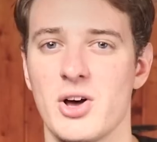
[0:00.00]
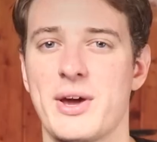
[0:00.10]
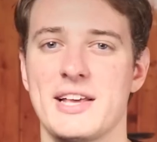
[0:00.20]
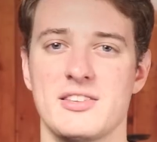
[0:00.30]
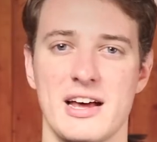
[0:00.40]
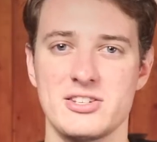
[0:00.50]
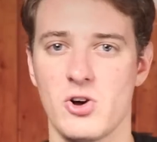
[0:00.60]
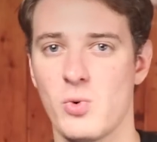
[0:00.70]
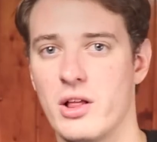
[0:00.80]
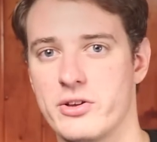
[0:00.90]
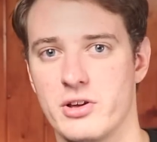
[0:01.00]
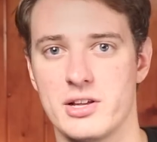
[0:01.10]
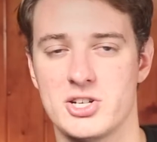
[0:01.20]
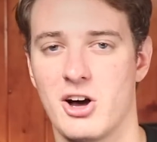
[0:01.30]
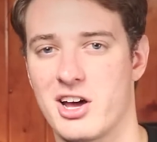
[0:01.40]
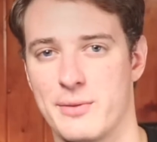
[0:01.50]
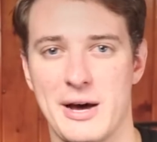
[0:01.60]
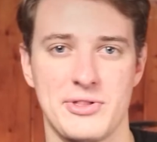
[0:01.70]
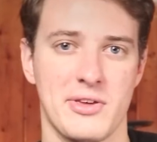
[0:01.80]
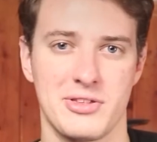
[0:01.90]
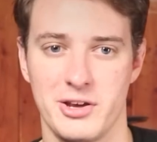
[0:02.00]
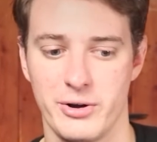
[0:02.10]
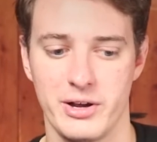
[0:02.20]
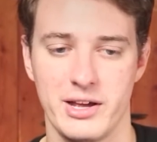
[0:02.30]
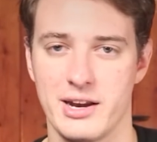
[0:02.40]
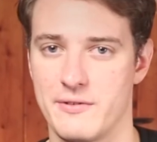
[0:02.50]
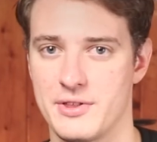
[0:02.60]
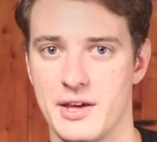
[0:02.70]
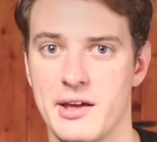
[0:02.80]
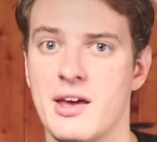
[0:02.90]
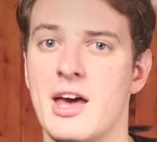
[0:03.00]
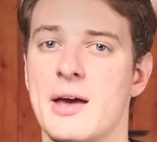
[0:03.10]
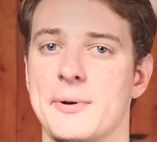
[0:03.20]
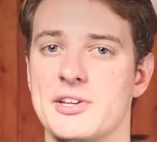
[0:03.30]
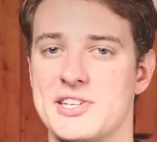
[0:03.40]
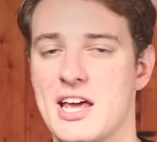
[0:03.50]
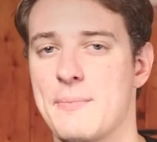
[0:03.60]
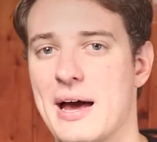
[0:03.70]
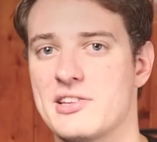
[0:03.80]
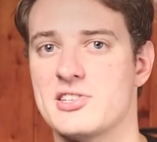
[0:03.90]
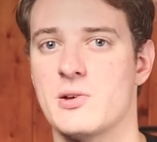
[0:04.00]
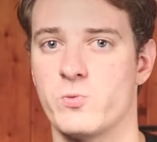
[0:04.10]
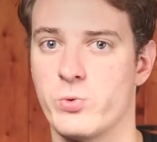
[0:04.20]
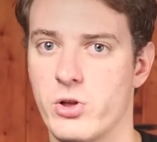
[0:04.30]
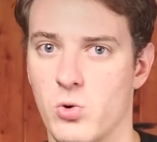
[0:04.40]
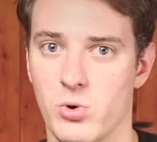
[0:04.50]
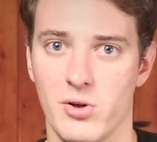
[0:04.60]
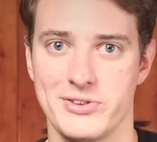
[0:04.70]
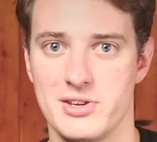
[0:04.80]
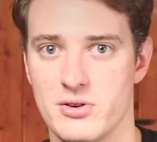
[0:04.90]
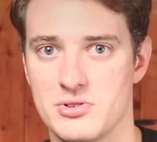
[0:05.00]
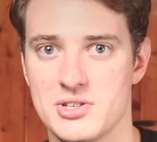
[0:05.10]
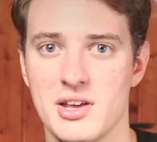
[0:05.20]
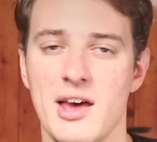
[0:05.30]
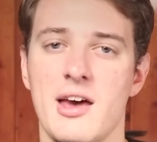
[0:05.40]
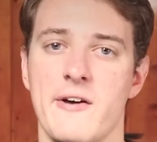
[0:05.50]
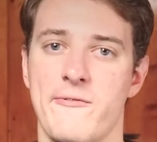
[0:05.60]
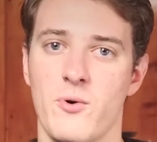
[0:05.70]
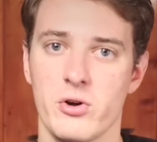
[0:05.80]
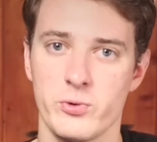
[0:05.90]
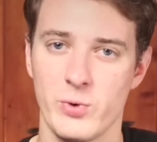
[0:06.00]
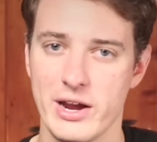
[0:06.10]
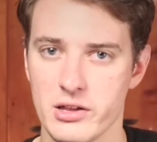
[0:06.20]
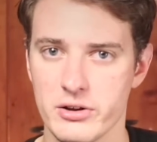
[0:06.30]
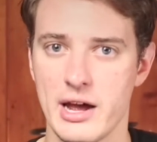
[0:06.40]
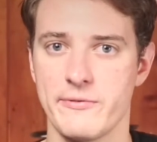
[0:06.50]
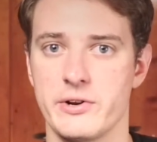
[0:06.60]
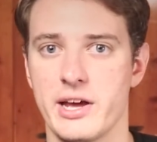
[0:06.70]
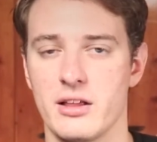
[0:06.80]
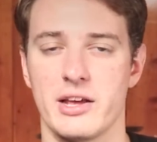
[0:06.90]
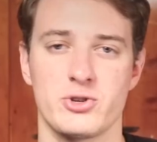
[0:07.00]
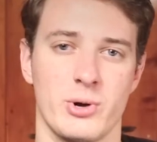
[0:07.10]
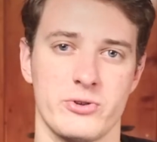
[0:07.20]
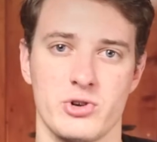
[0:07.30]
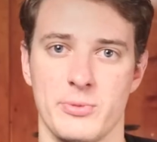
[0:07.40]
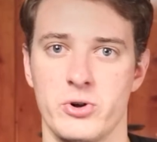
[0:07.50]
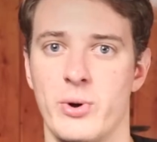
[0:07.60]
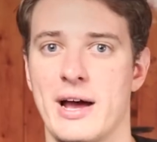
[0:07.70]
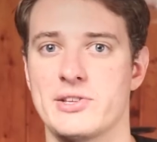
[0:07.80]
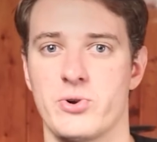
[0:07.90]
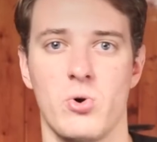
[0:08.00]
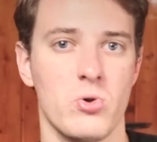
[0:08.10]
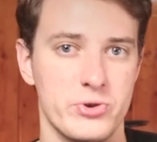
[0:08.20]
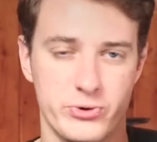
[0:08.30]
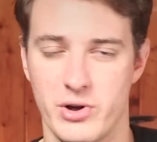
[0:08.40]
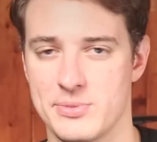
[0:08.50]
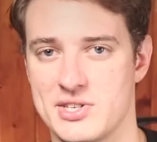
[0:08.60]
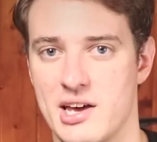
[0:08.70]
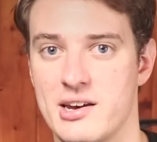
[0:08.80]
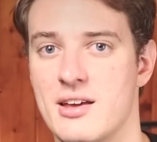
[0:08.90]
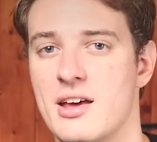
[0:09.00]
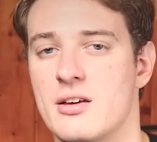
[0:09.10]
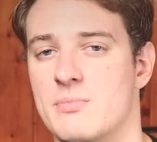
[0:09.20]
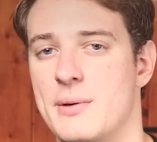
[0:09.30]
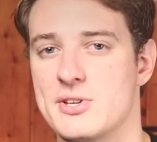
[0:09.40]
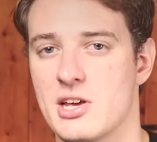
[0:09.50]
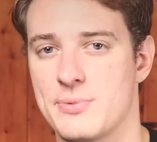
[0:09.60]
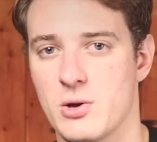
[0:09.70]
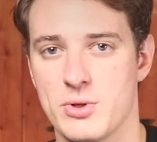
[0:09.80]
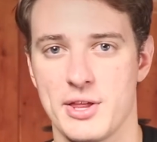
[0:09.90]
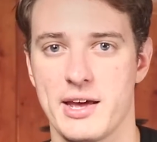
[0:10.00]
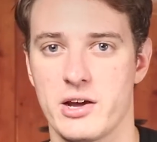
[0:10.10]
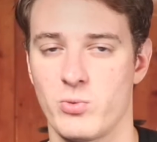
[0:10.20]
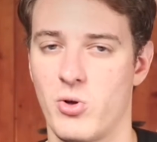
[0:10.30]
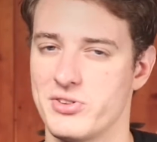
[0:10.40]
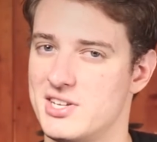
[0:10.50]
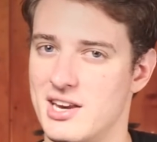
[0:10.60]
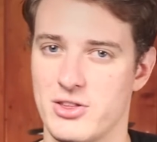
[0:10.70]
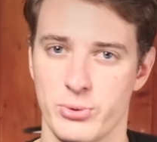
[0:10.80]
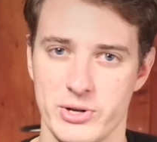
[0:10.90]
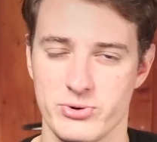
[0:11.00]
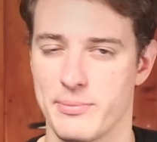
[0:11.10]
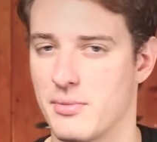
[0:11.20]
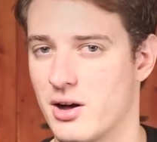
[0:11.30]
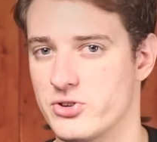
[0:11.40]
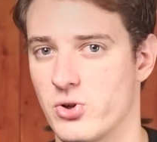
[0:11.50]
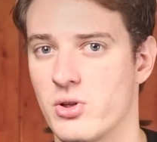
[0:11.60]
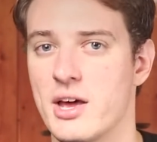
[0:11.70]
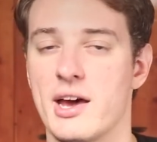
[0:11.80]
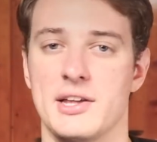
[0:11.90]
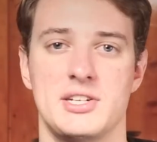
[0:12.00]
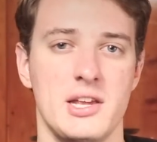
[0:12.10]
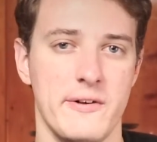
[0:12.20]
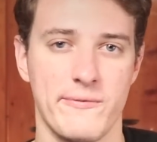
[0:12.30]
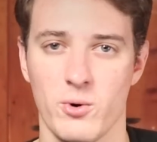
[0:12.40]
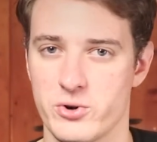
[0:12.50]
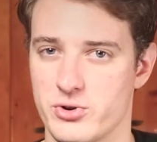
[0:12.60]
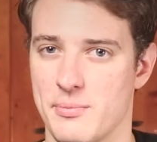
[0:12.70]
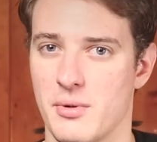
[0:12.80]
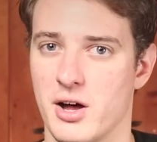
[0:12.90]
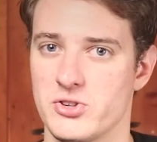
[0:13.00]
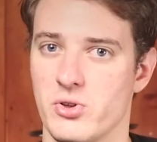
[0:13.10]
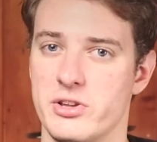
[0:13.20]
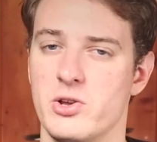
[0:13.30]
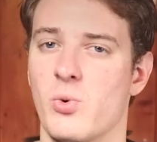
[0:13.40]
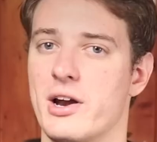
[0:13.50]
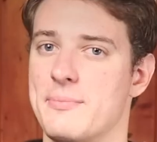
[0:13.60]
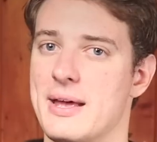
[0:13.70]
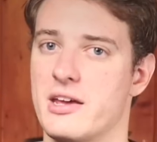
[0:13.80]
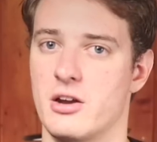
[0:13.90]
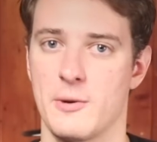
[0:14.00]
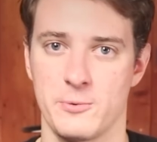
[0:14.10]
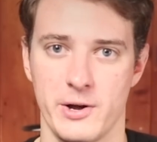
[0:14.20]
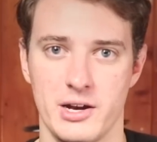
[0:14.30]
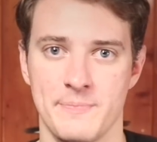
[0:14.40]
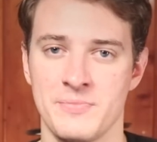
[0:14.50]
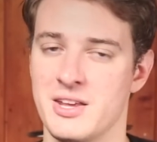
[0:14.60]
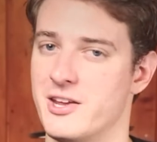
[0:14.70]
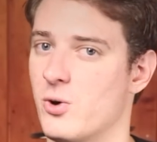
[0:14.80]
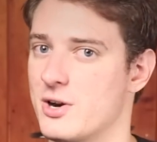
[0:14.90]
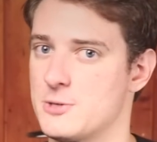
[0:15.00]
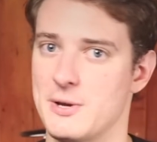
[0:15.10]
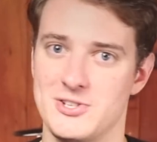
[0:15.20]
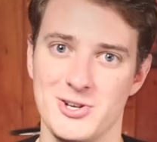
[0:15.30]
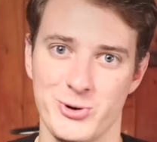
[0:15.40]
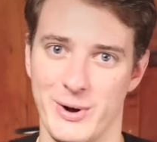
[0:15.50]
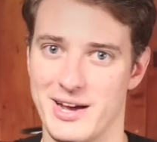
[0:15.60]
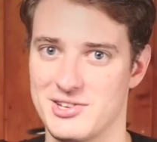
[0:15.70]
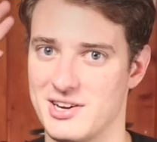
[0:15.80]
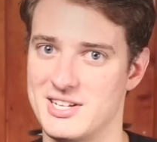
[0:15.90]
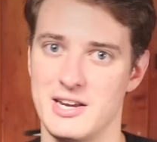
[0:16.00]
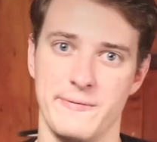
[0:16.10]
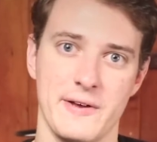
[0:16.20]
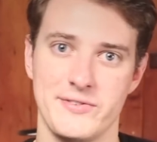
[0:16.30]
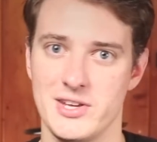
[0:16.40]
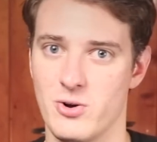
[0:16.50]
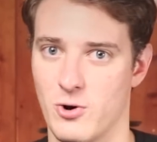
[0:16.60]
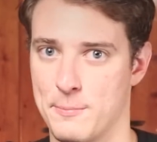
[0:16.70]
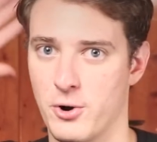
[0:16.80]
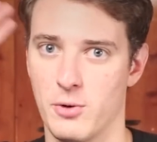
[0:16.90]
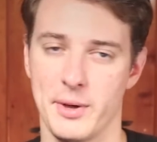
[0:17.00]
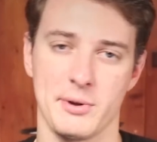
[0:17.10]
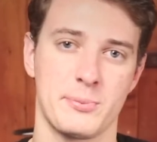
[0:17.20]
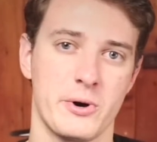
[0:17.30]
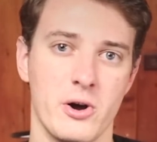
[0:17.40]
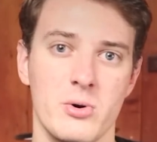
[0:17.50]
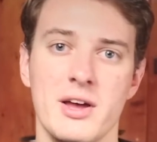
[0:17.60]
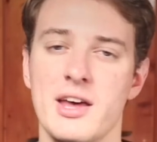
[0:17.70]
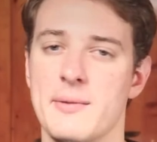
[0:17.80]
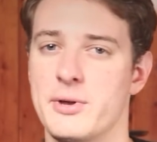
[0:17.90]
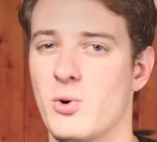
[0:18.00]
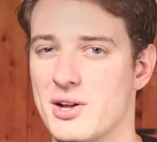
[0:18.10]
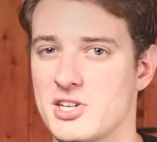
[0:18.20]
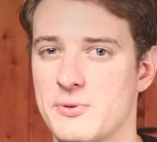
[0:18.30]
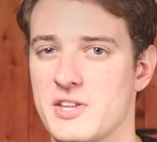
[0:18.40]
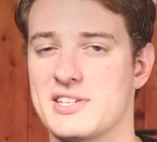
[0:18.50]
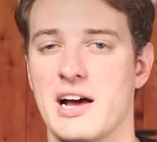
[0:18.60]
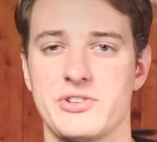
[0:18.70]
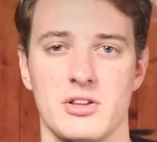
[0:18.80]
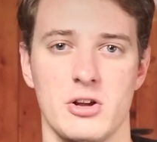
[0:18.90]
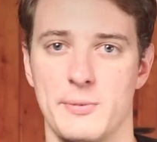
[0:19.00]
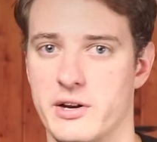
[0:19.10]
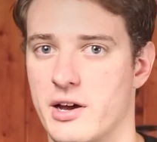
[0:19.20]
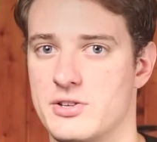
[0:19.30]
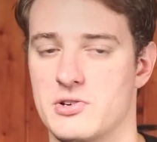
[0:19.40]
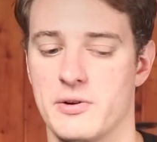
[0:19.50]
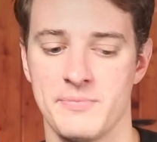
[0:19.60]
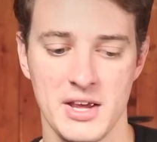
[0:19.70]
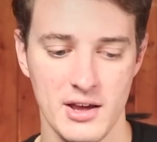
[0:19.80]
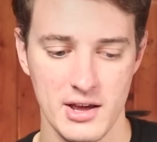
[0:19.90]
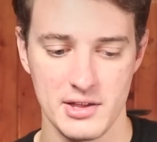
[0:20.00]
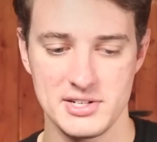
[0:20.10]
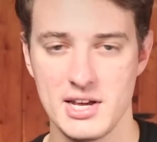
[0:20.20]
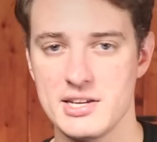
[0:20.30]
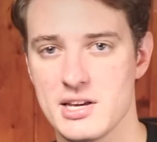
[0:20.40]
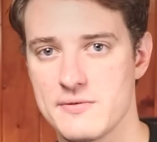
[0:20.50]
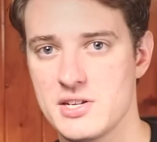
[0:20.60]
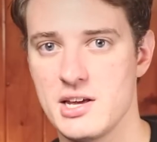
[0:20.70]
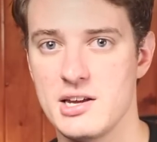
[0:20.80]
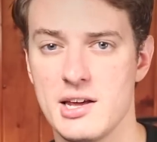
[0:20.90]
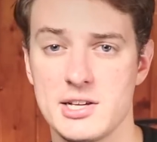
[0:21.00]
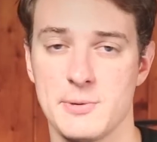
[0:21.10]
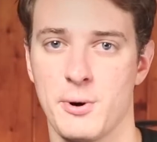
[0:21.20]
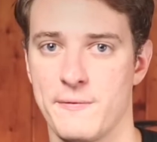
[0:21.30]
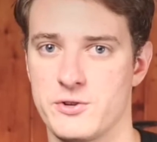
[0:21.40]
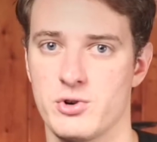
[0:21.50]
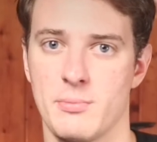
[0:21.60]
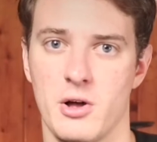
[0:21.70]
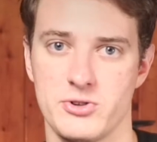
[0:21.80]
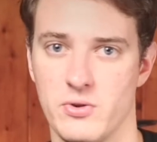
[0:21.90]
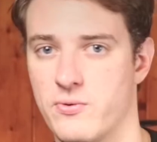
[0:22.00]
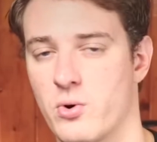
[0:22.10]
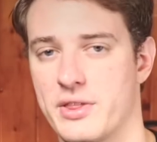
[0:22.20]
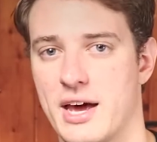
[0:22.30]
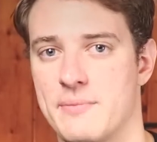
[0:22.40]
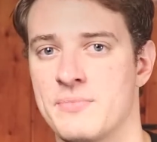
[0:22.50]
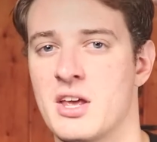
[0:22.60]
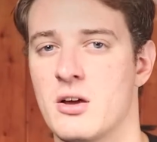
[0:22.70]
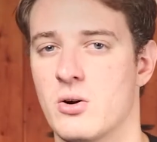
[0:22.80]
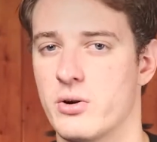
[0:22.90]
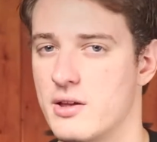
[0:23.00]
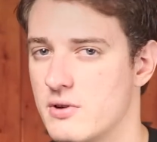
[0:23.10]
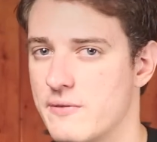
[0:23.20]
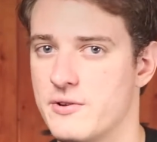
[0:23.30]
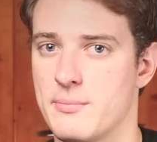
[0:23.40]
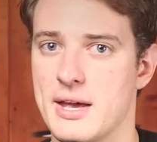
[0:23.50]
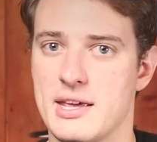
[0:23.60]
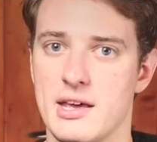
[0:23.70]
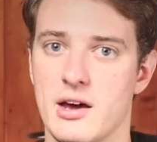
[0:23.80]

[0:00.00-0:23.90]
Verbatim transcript: Okay, so that's all well and good talking about the theory and everything, but let's take it back to some real world use. For the regular everyday electronic drummer who has an older drum set, maybe something with like a Roland TD3 drum module, a TD4 drum module, and you wanna make an upgrade. You don't wanna spend two grand on a TD50 or a Pearl Mimic Pro, but you want something that sounds a little bit nicer. The TD-17 is the perfect drum module for that. Or even if you're making a